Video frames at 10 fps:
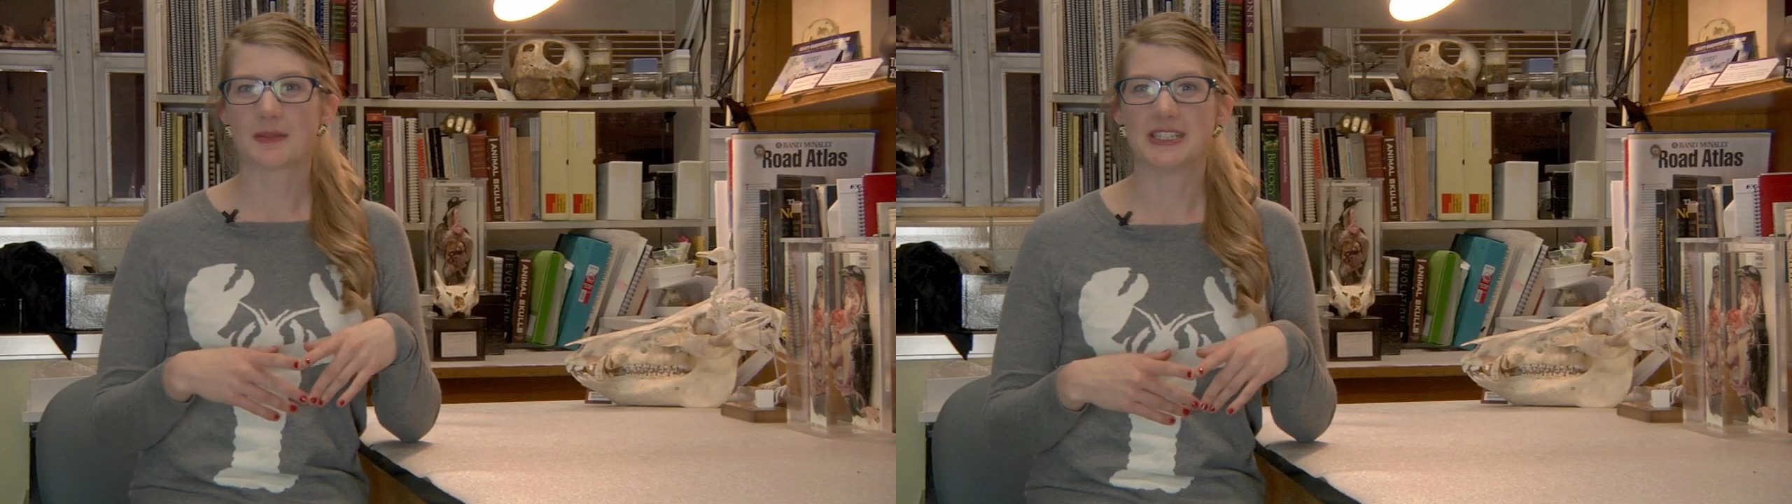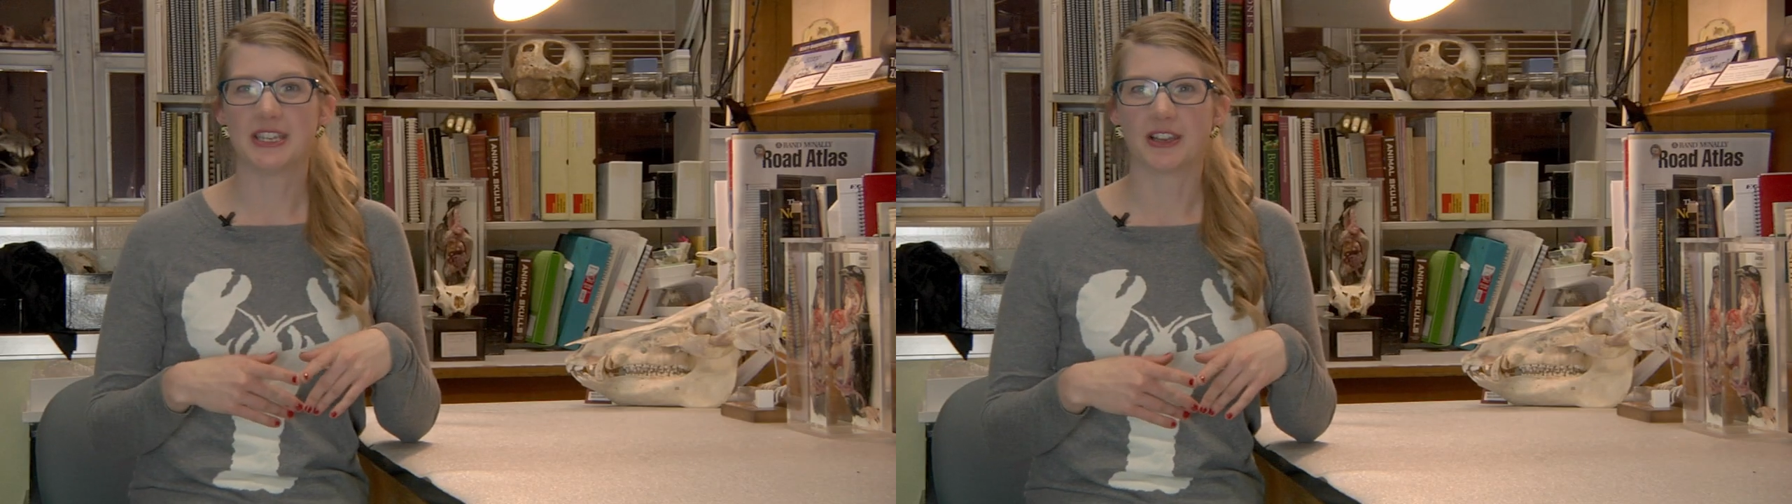
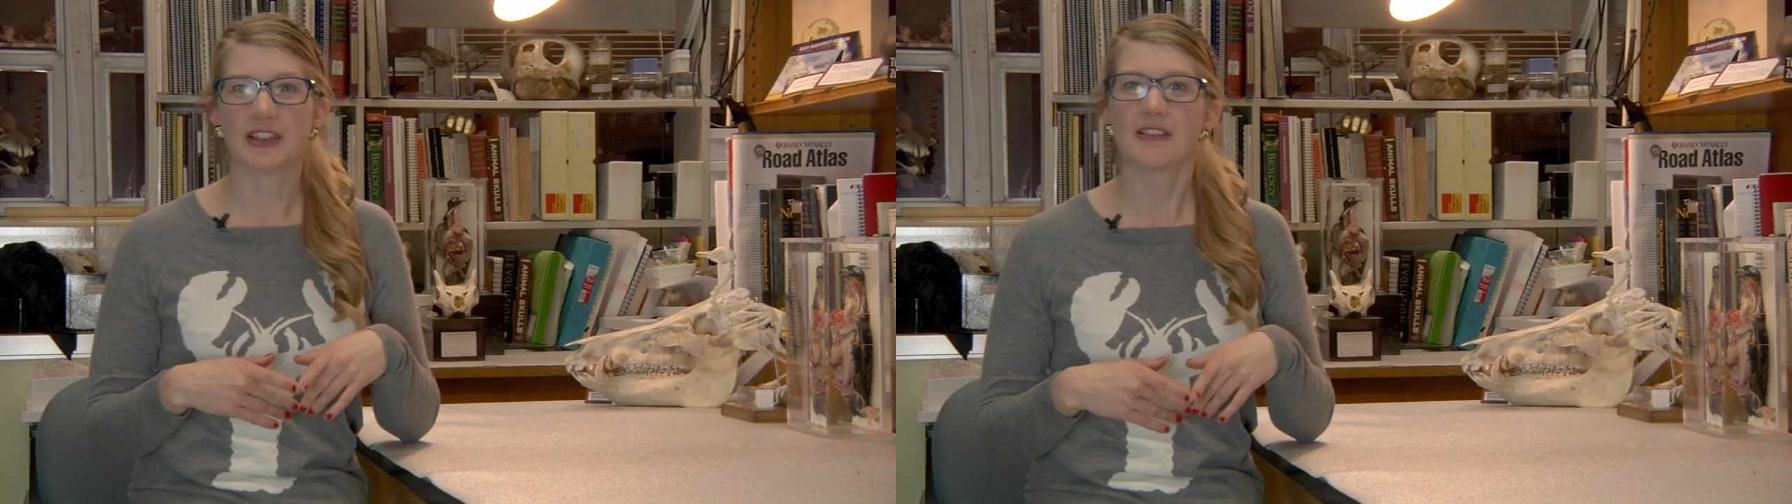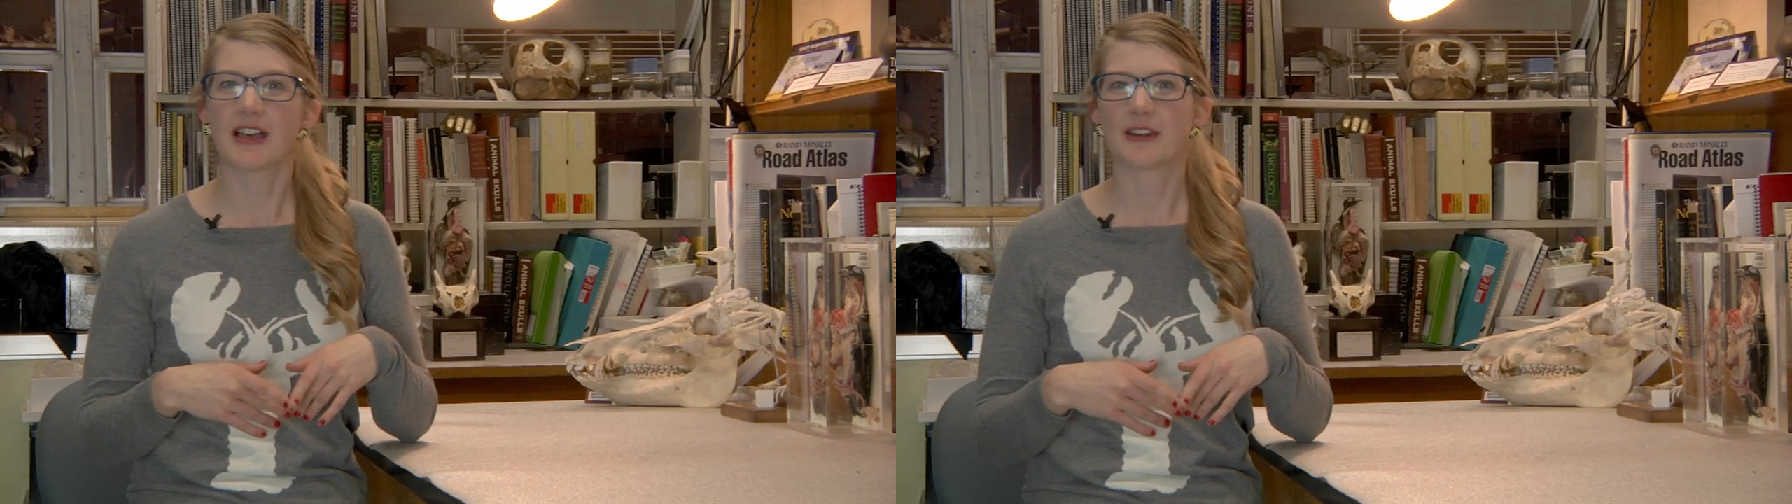
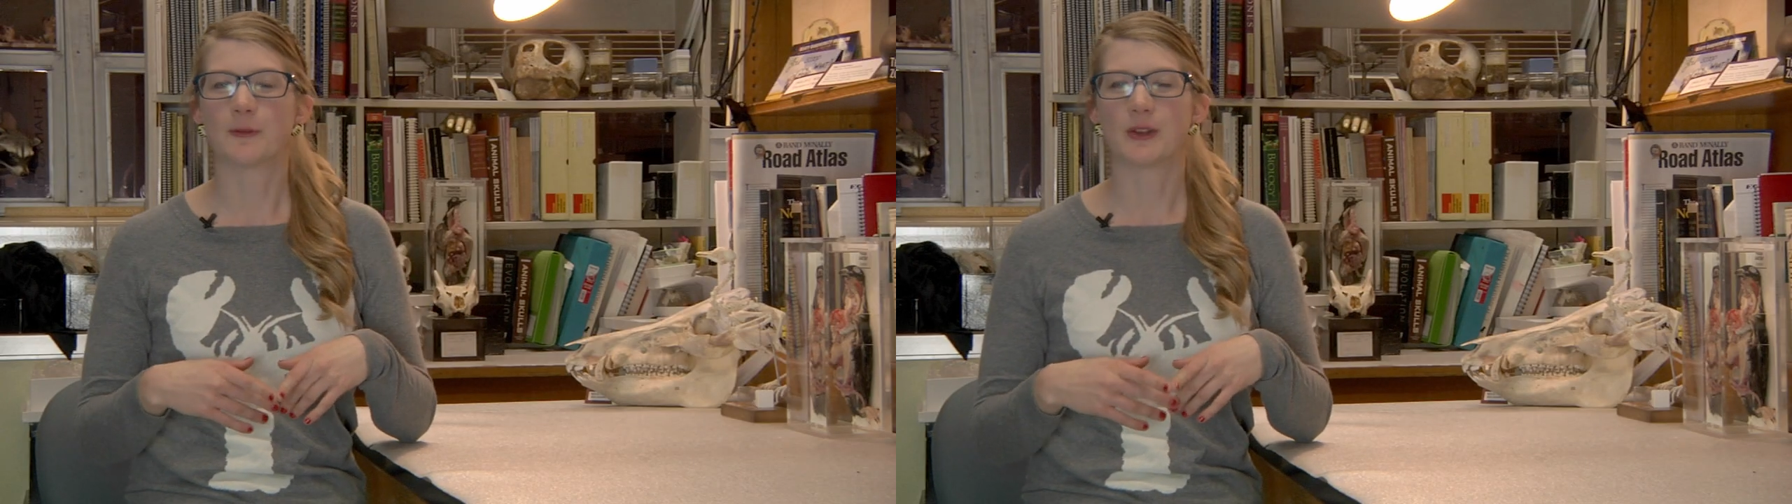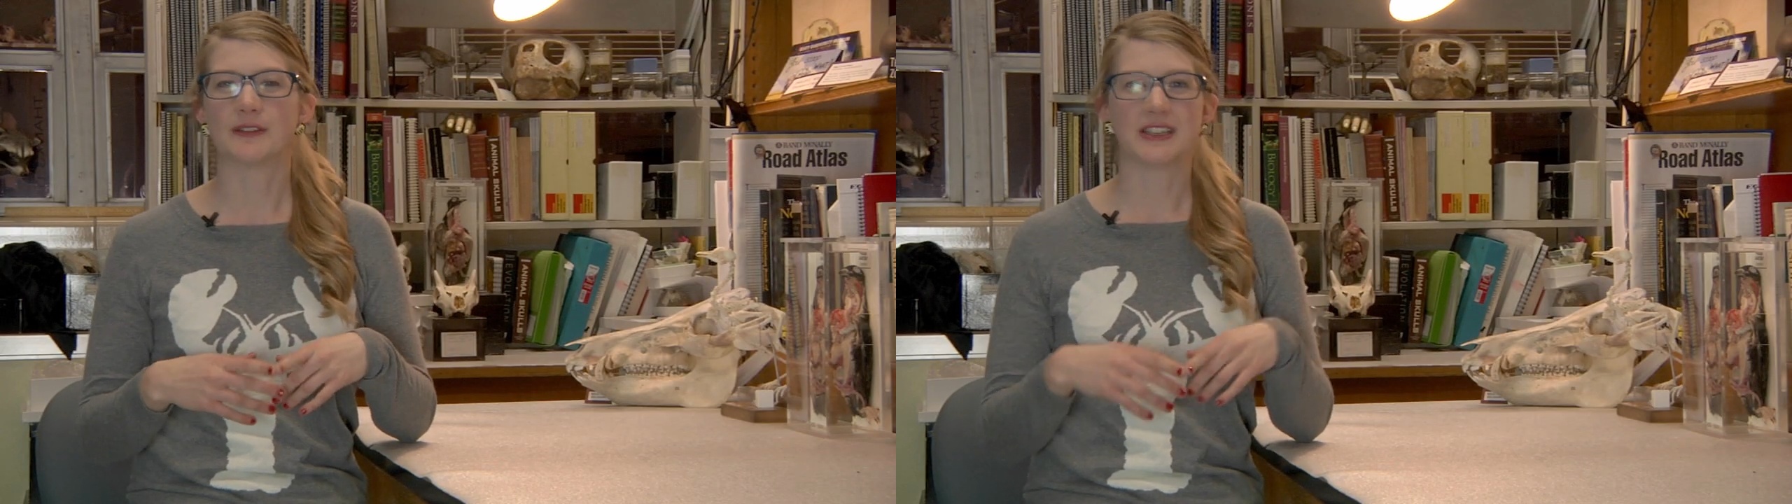material out of
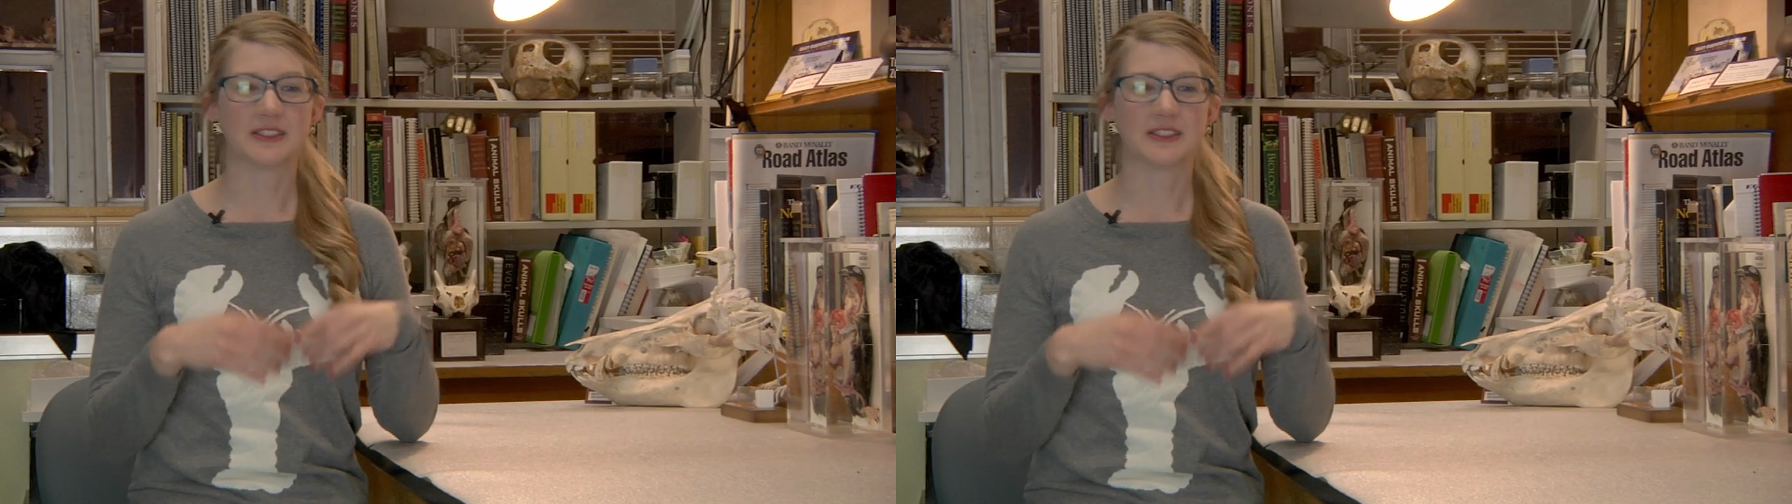one of